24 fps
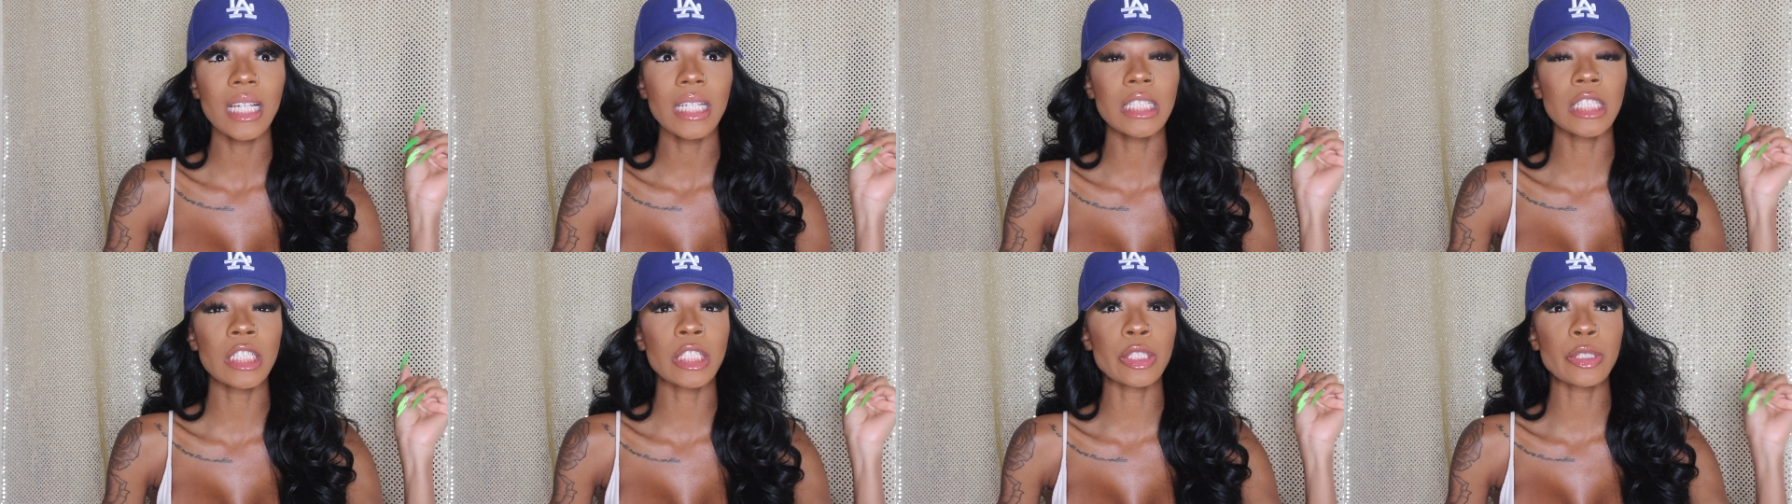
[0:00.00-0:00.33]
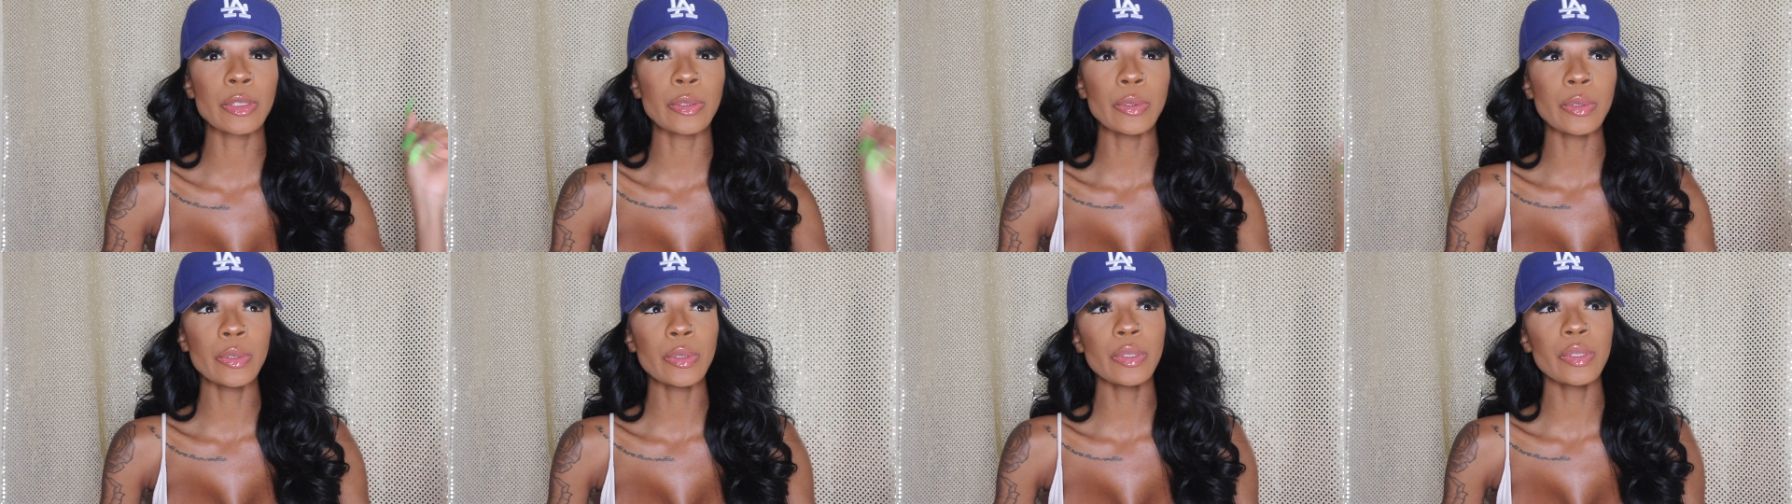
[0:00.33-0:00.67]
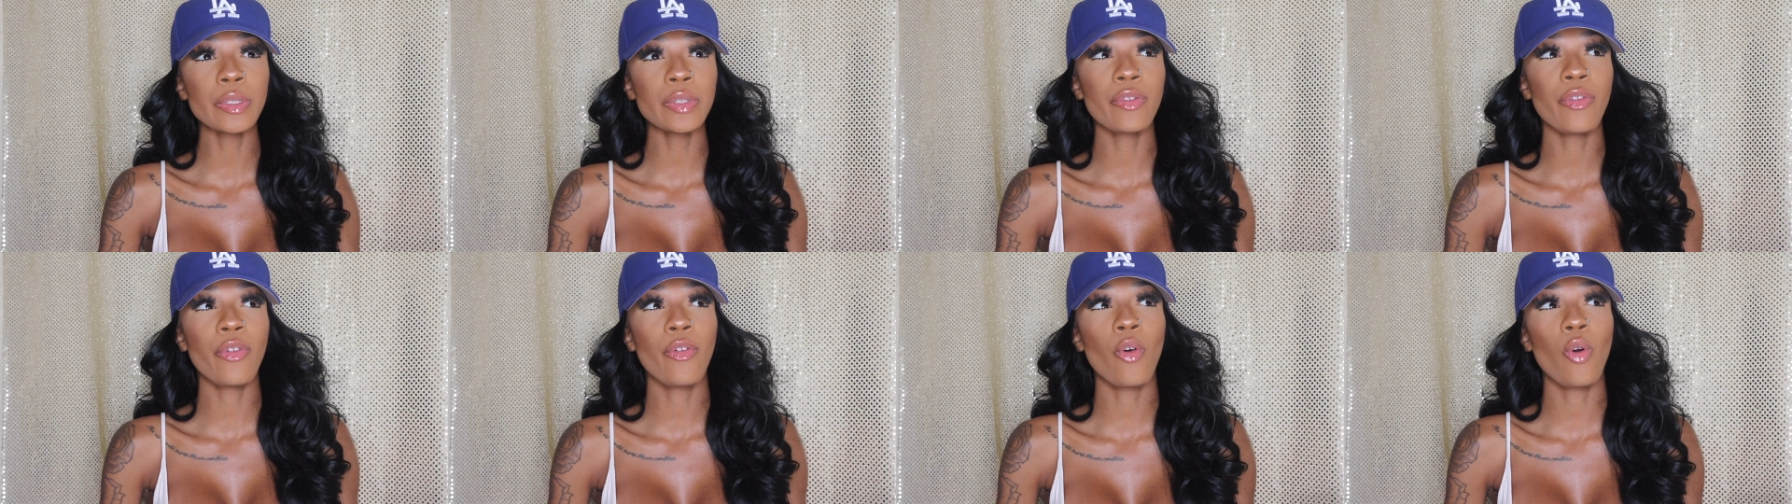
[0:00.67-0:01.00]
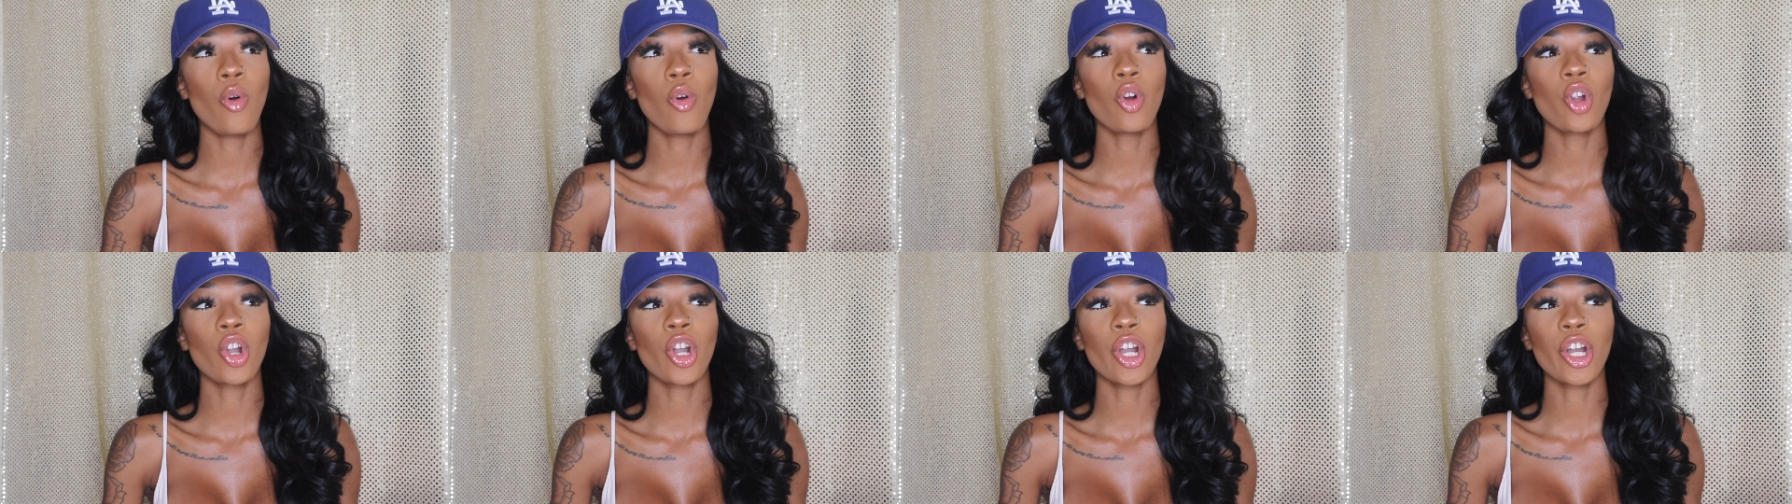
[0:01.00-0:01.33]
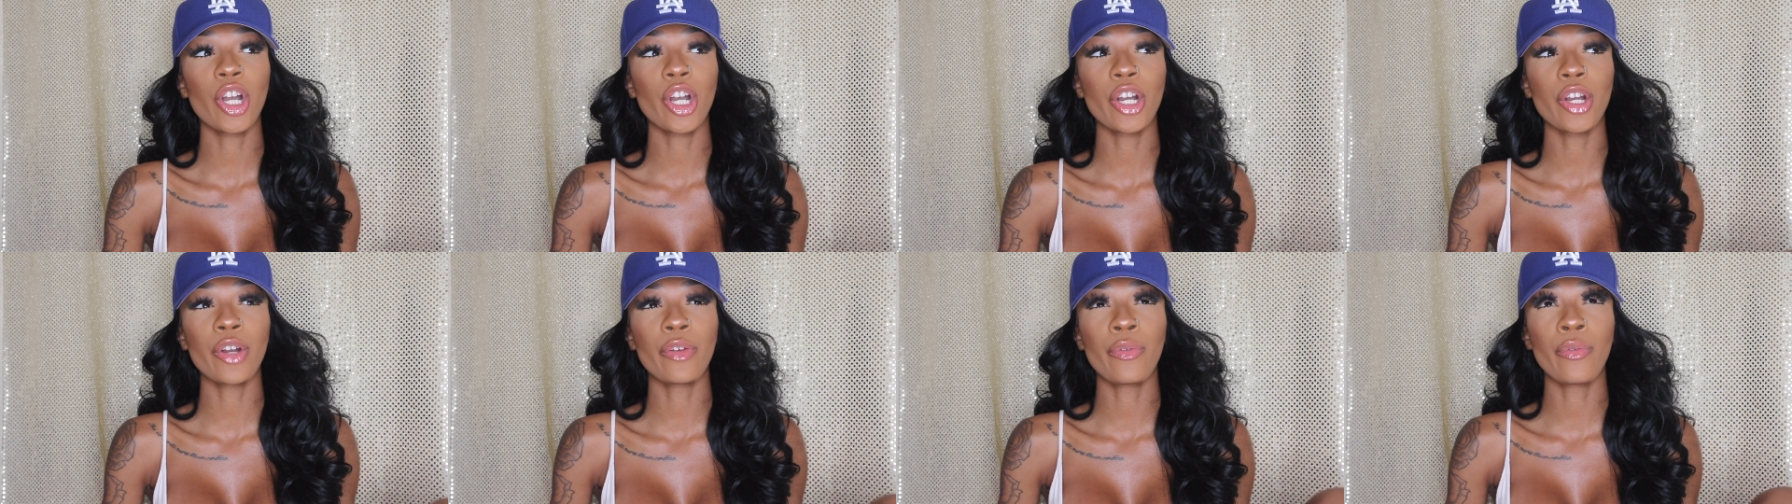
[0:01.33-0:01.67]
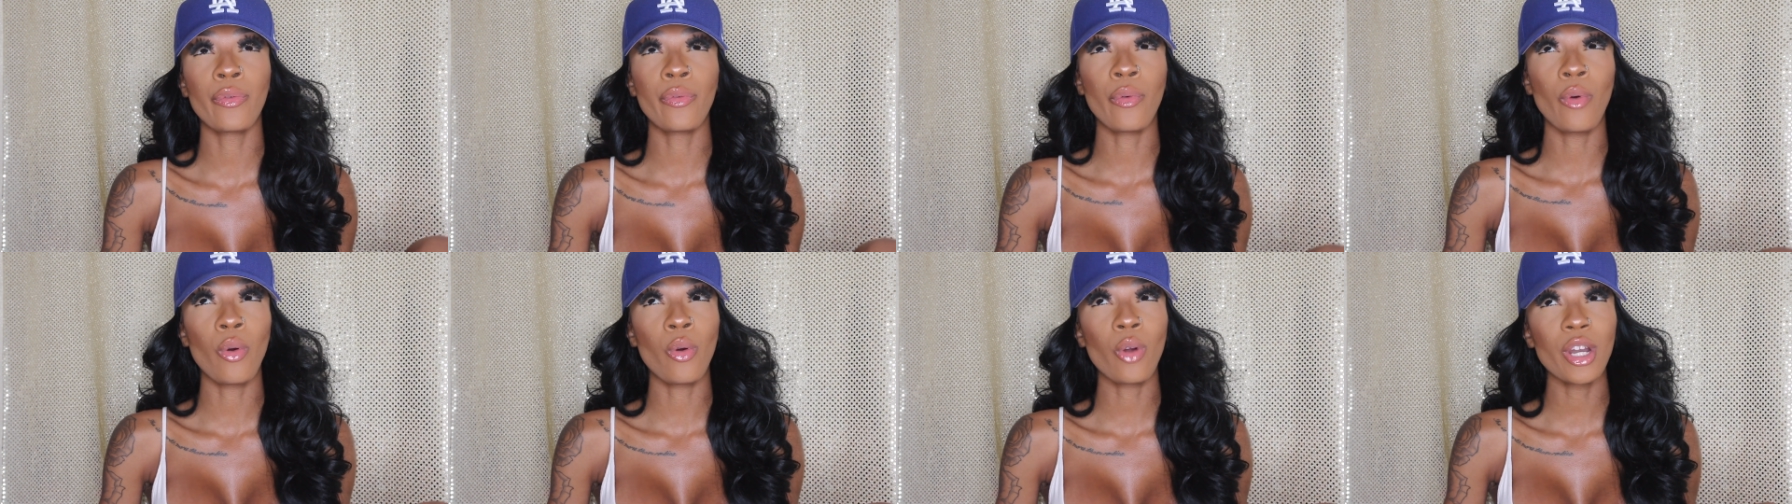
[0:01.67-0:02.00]
of school for
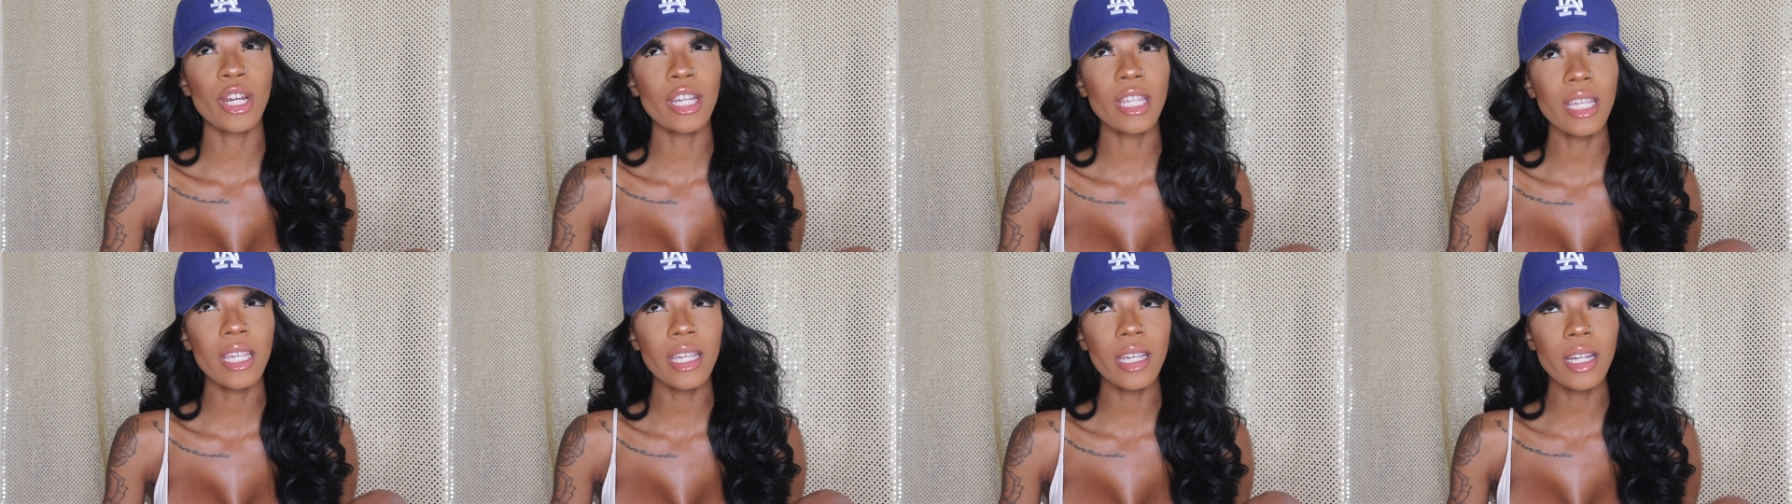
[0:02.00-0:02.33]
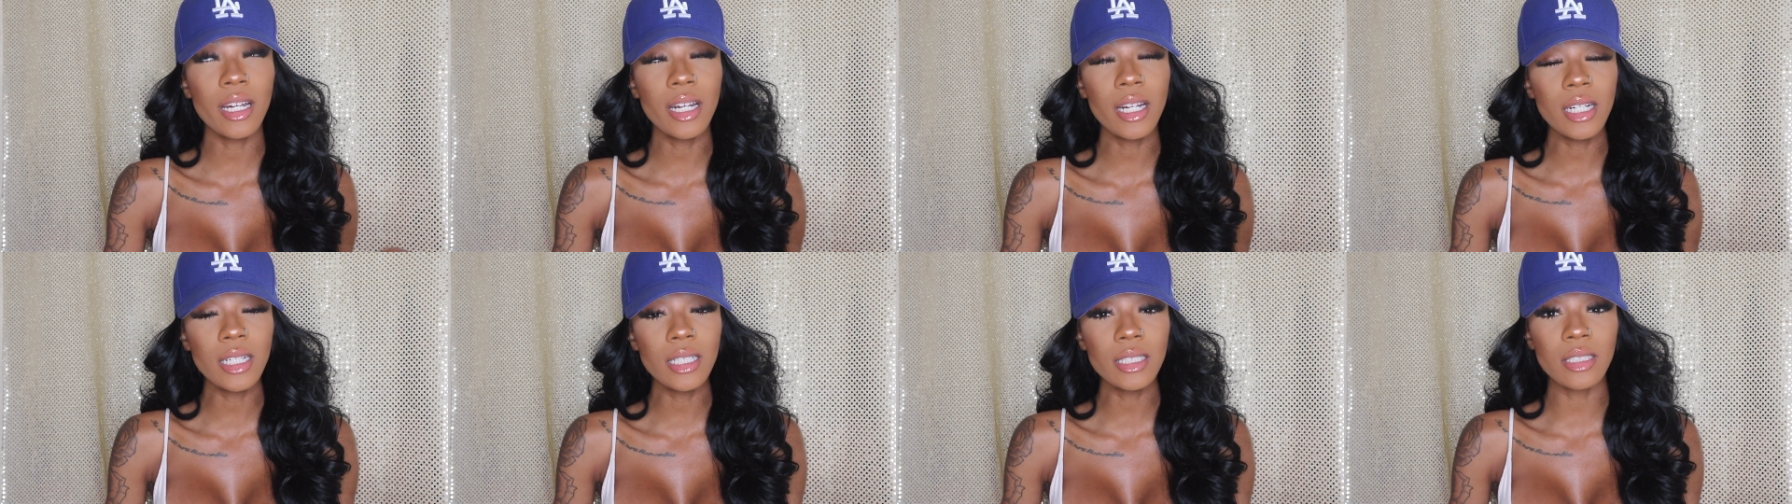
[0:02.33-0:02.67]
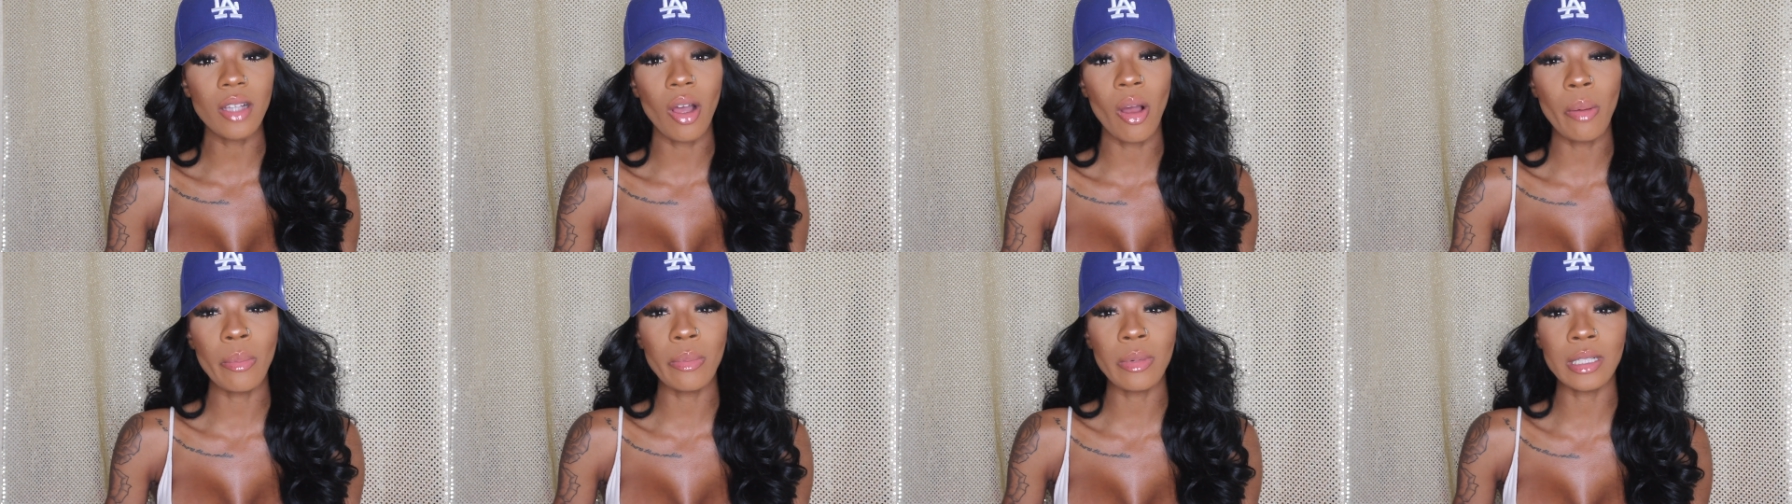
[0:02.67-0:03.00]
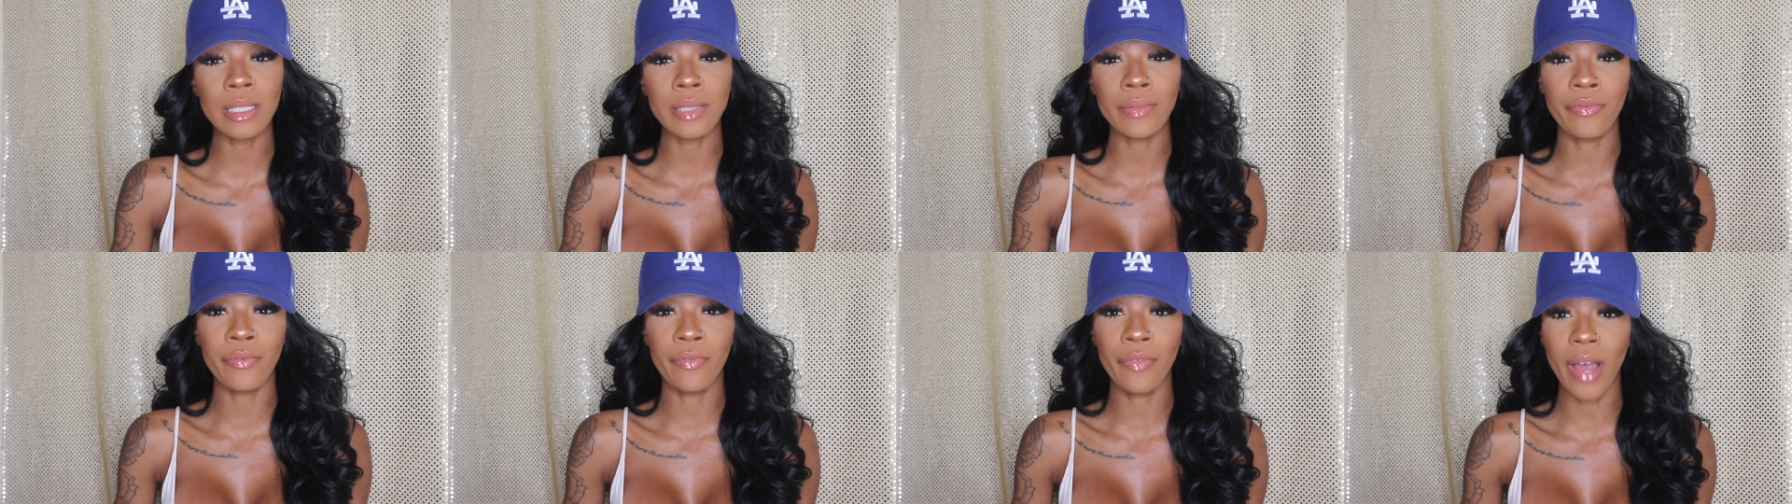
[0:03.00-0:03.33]
four years almost